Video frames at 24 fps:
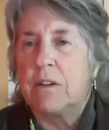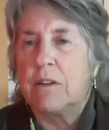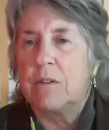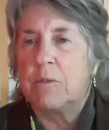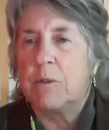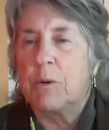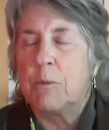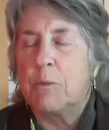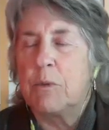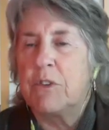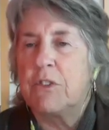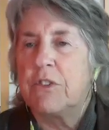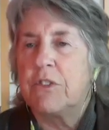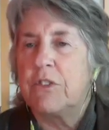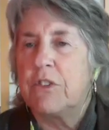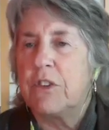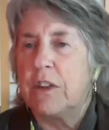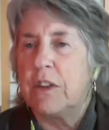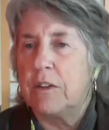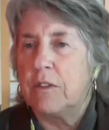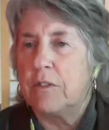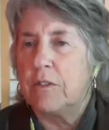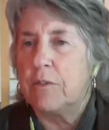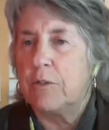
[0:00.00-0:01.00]
when we
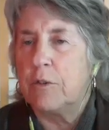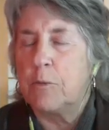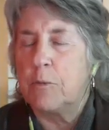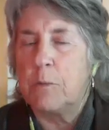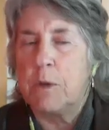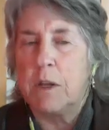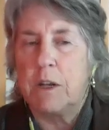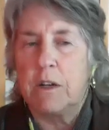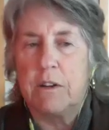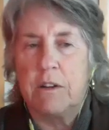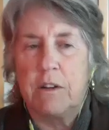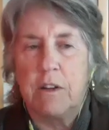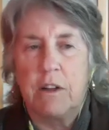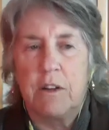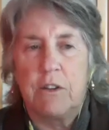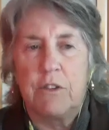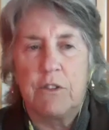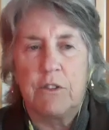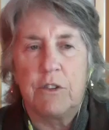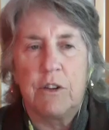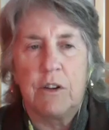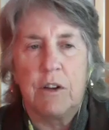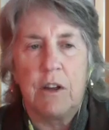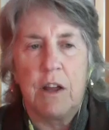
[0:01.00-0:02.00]
sit for
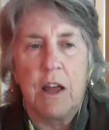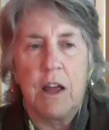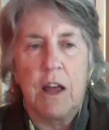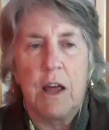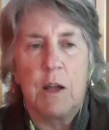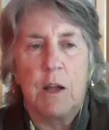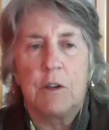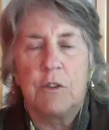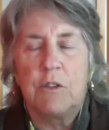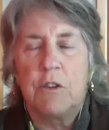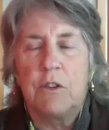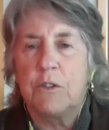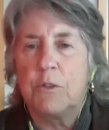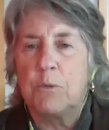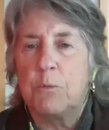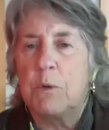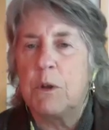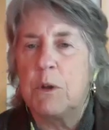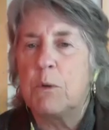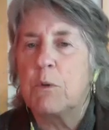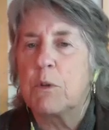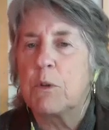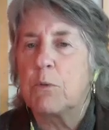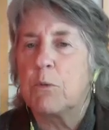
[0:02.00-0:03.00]
meditation and just
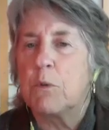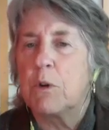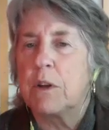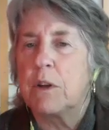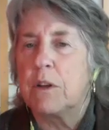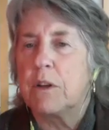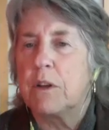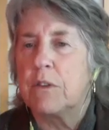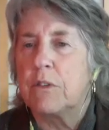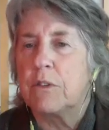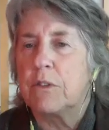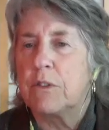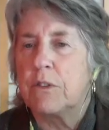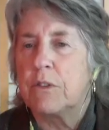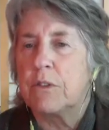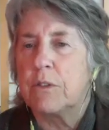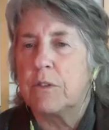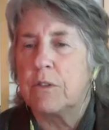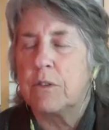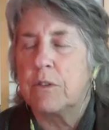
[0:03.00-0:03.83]
be with what is.